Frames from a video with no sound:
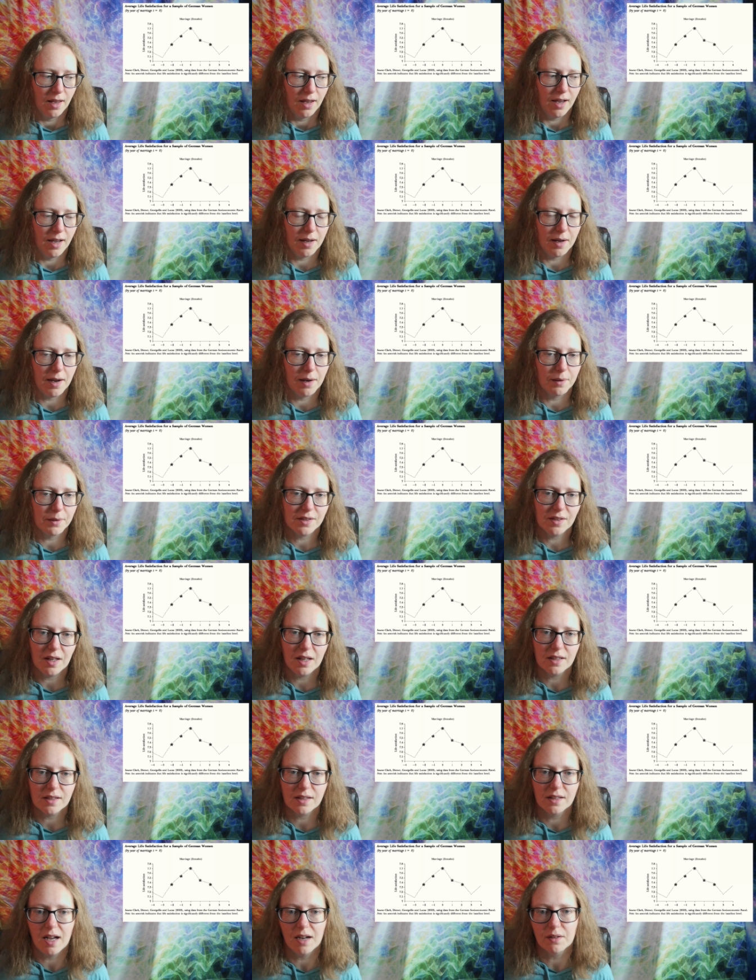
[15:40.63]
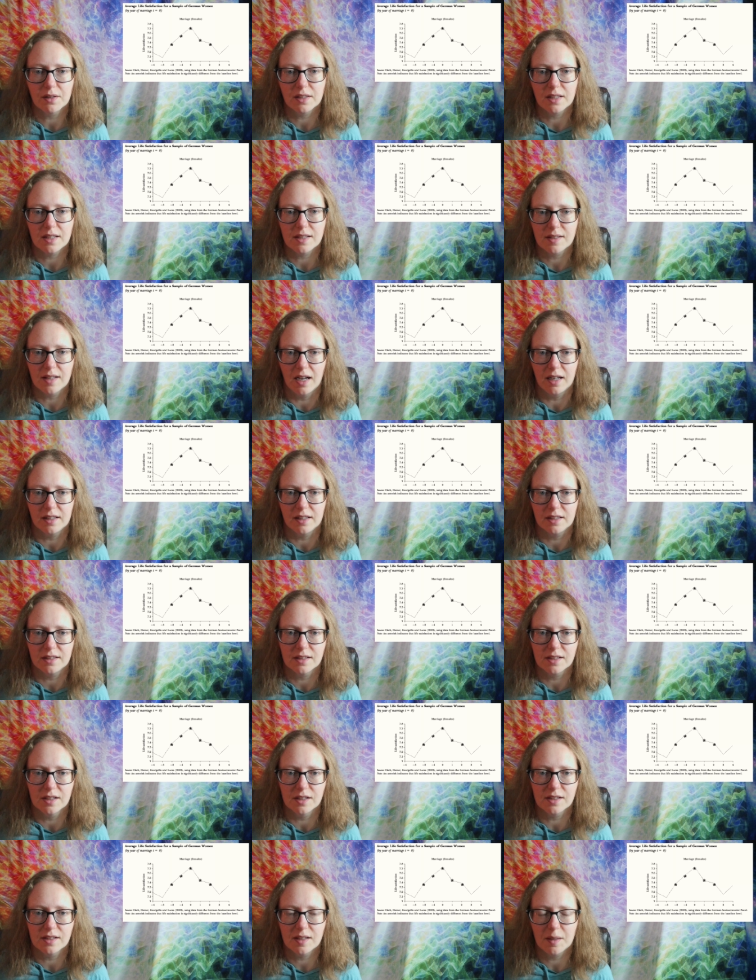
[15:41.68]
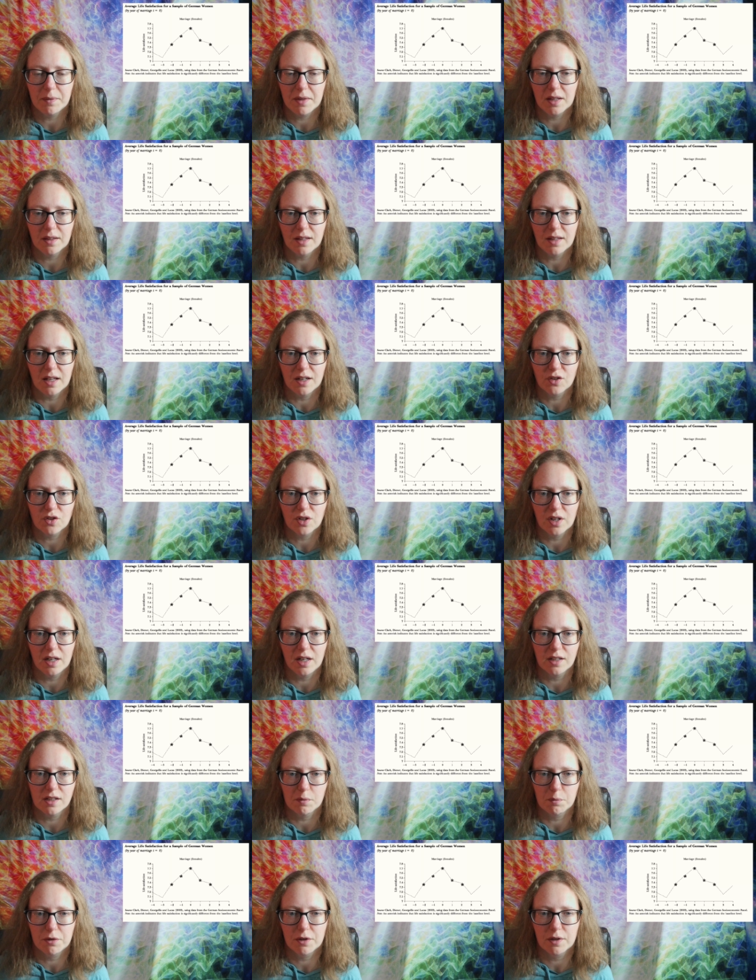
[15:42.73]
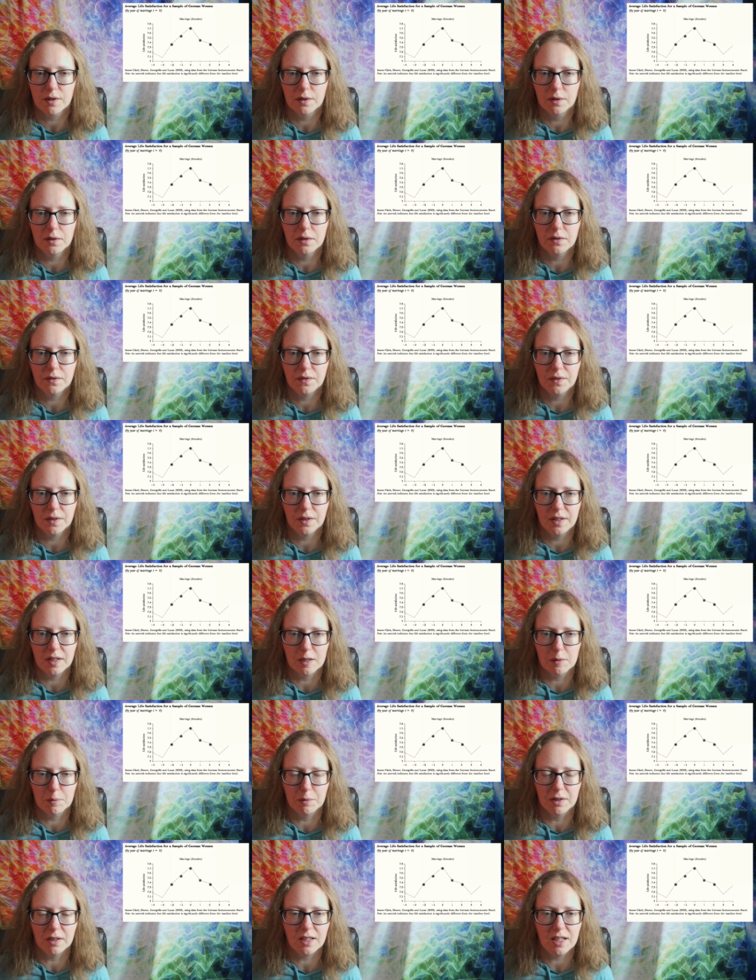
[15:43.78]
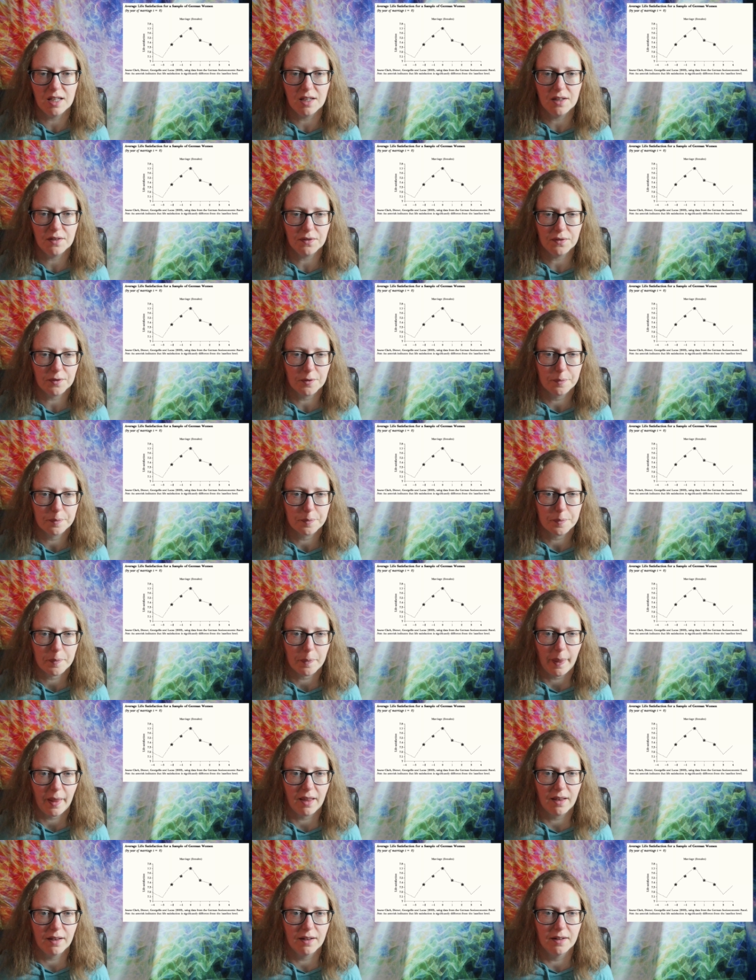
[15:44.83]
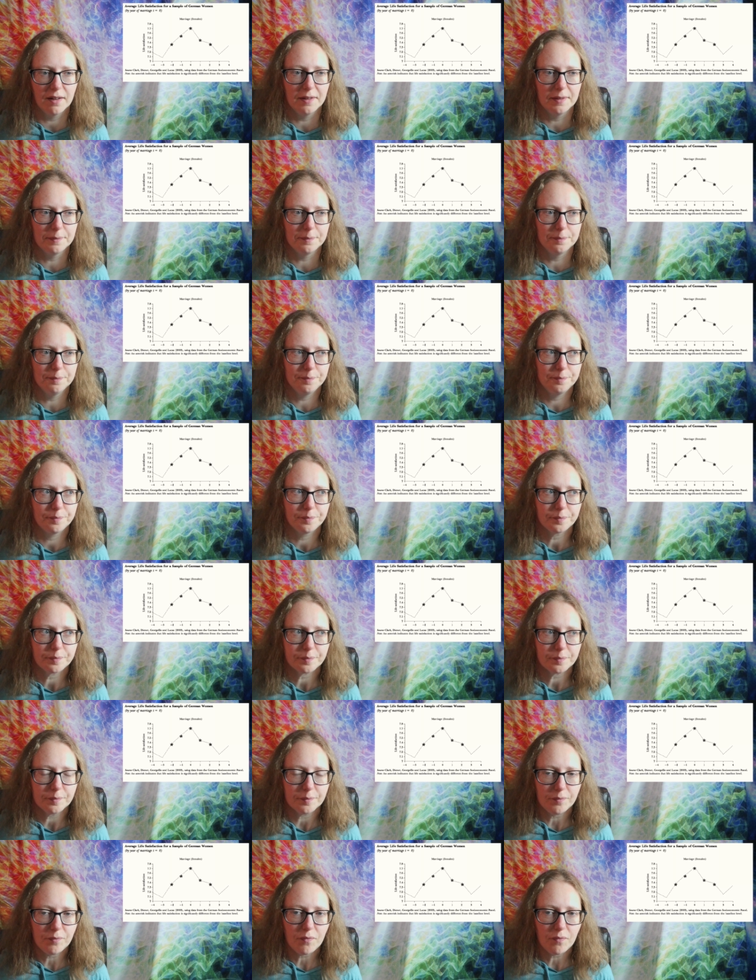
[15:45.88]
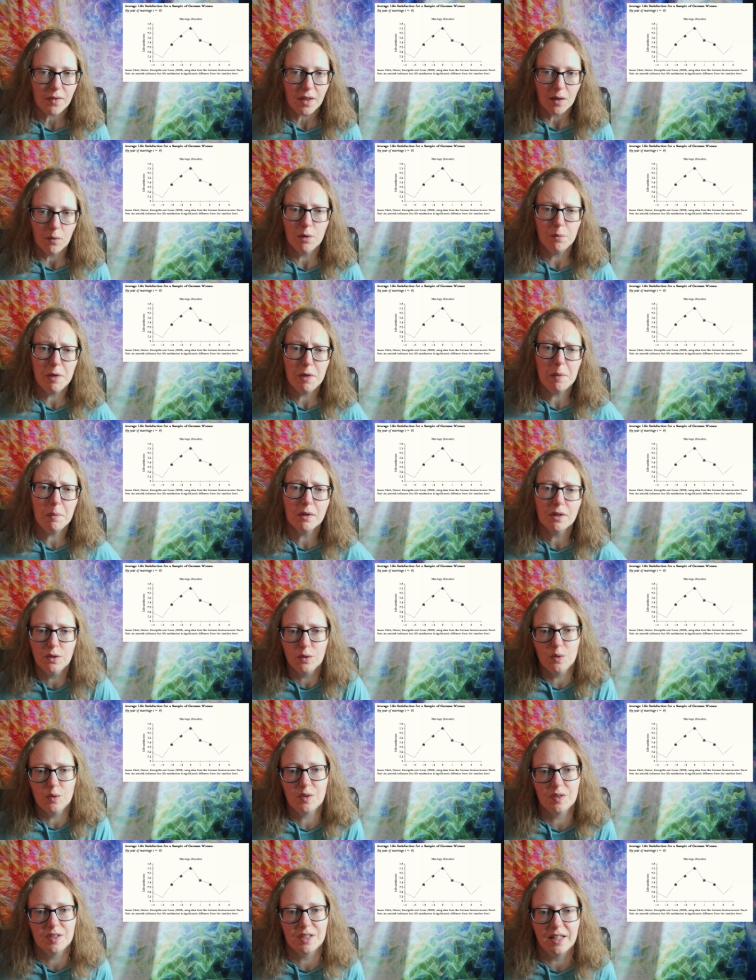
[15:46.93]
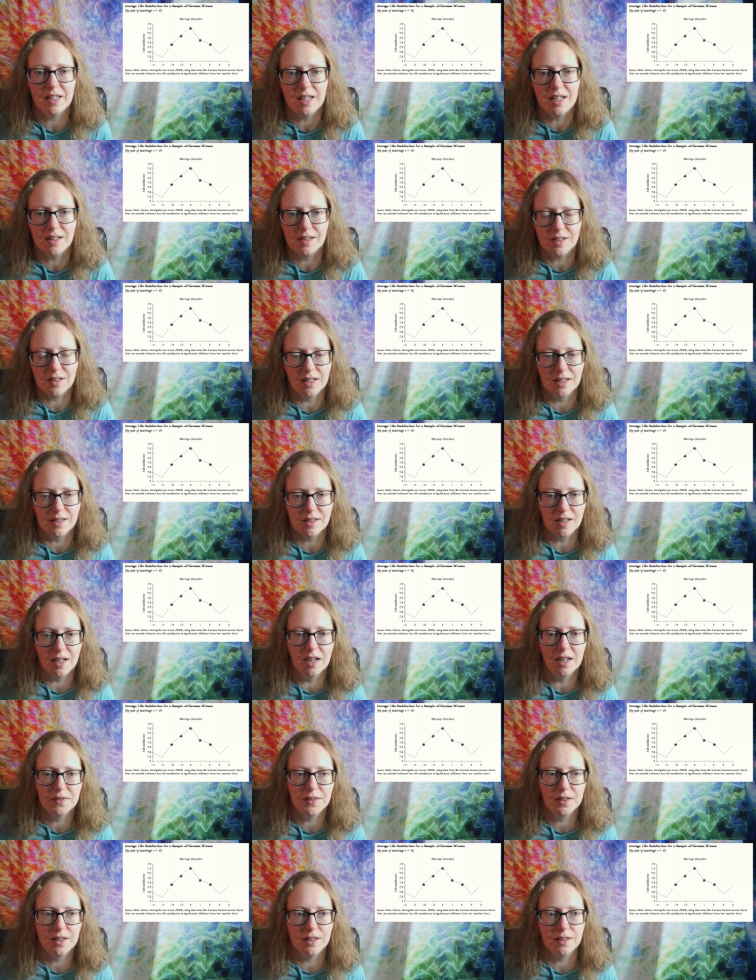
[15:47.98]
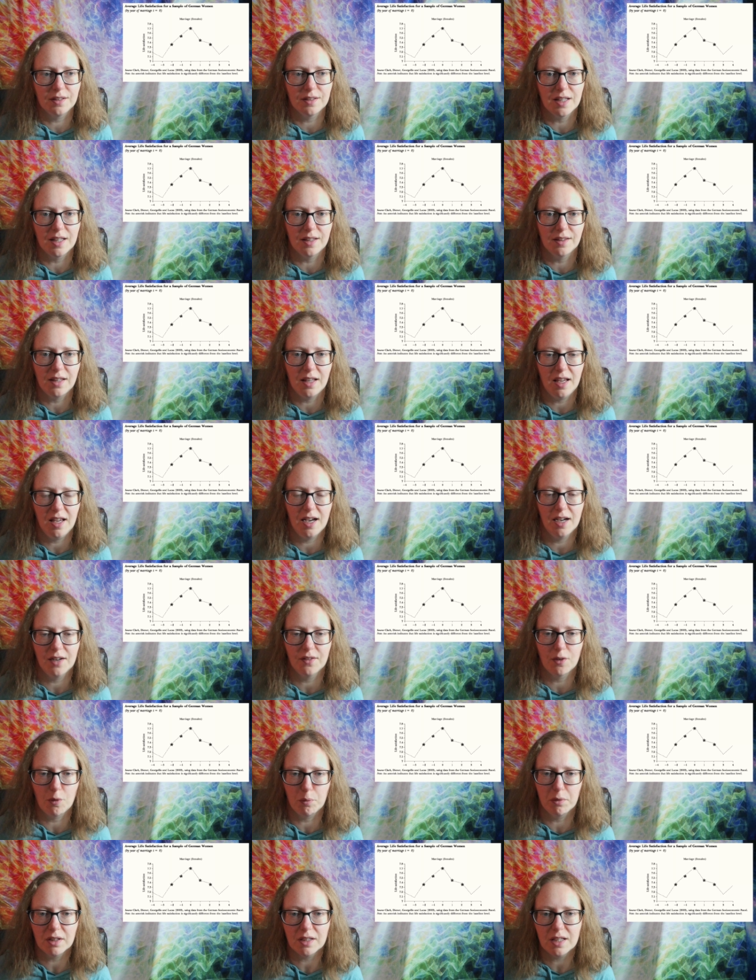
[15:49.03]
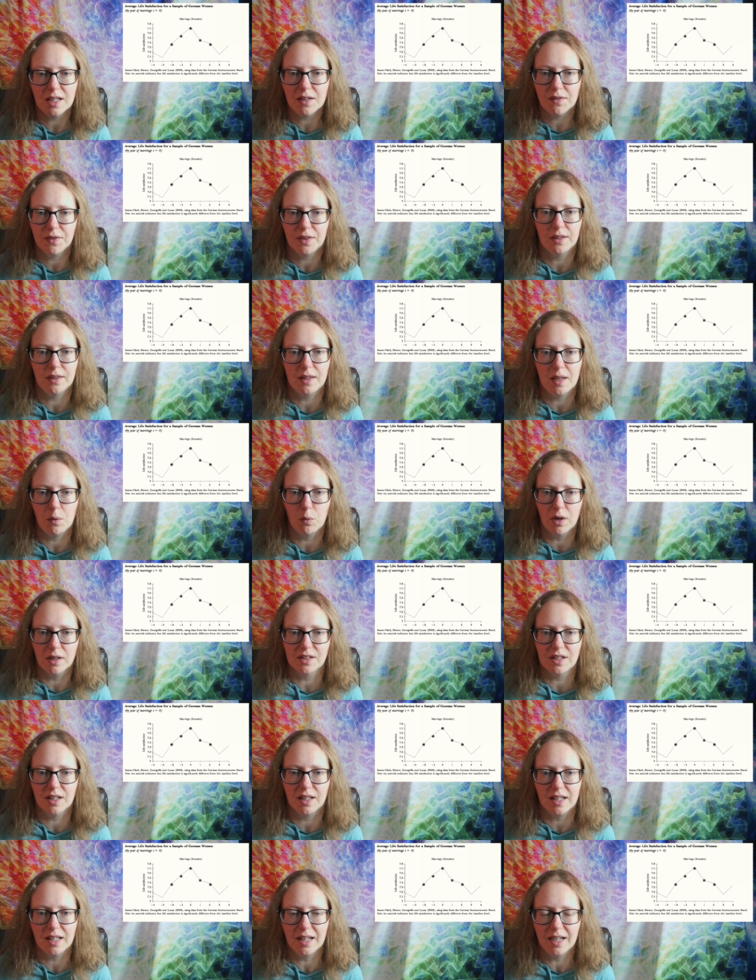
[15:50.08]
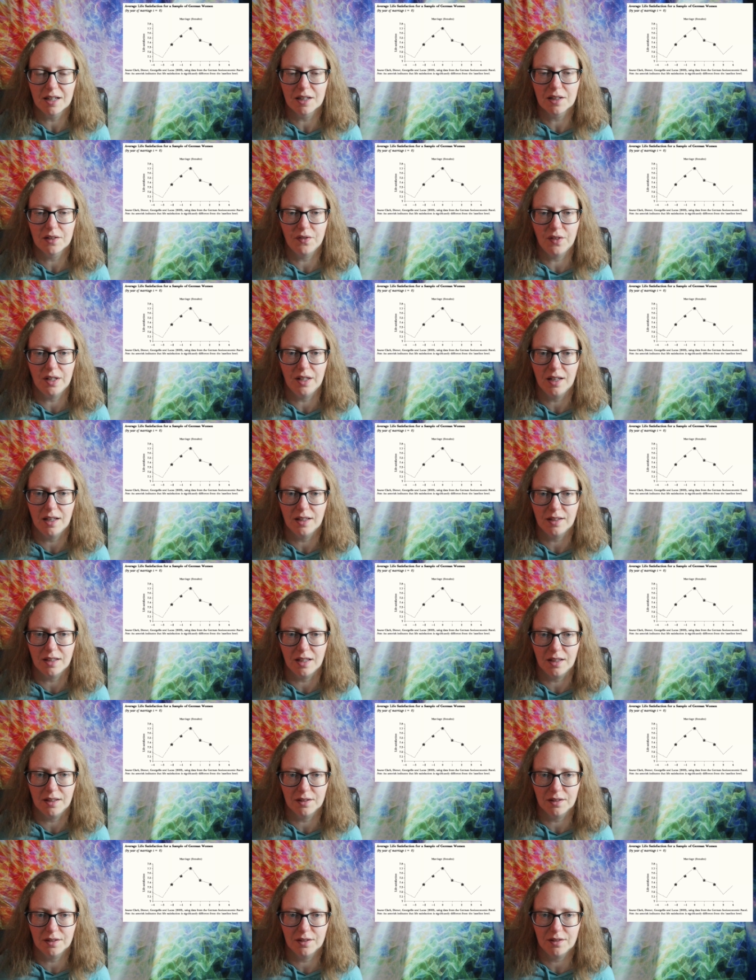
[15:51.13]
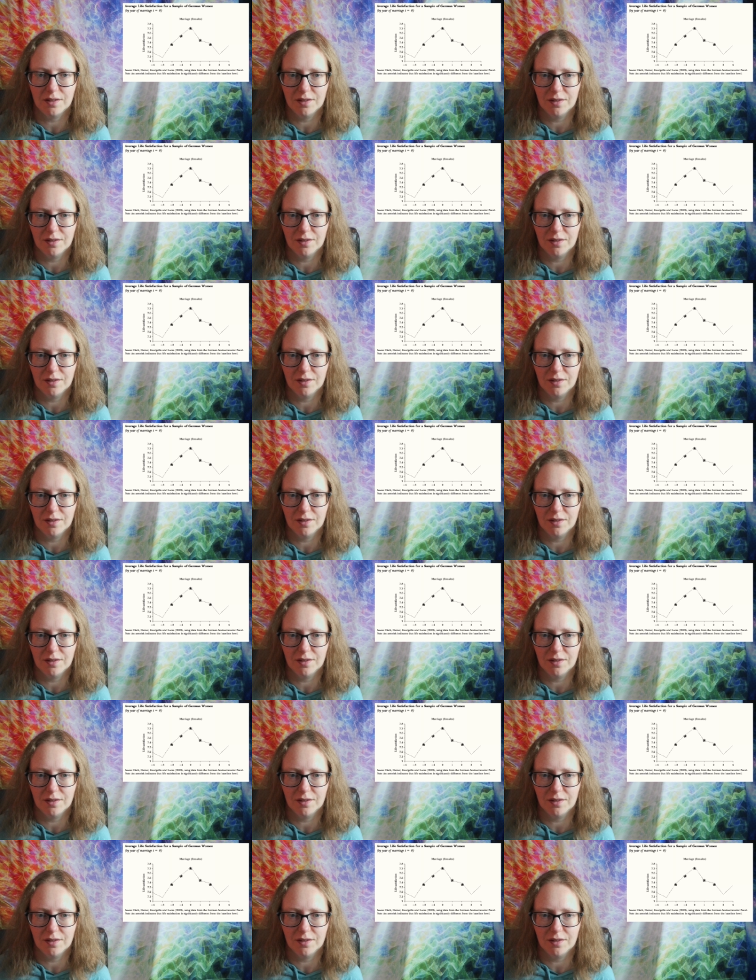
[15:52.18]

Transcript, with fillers: I would say it's not really science. It's something that is trying to prove their belief. When people do studies, it's often that they have a belief that they want to get out of it, and then